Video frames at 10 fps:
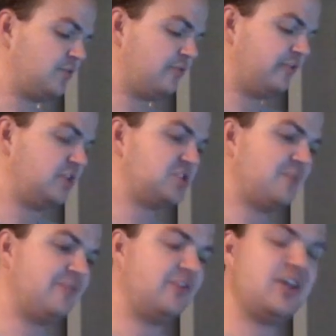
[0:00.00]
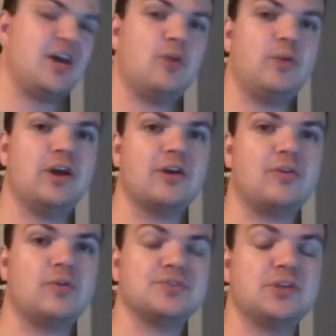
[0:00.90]
finish up the video, we are,
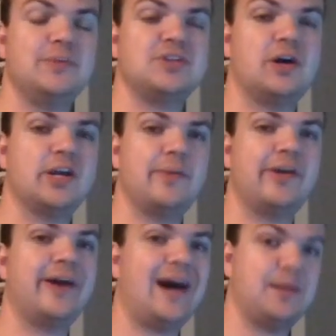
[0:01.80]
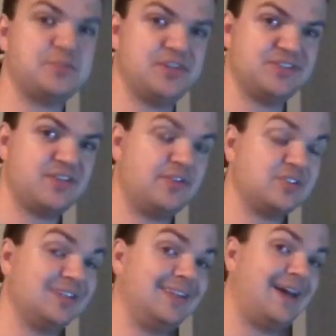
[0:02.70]
of course, going to be talking about options, and
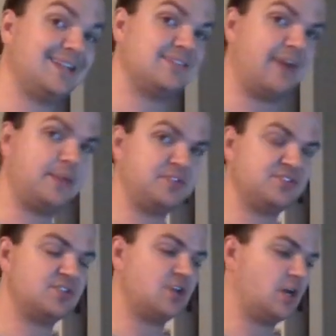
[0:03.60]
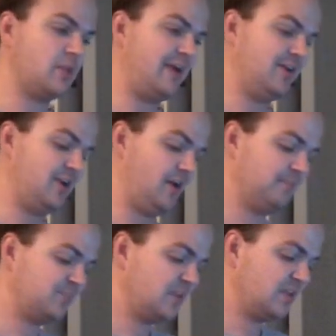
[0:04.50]
there's lots of options to talk about here.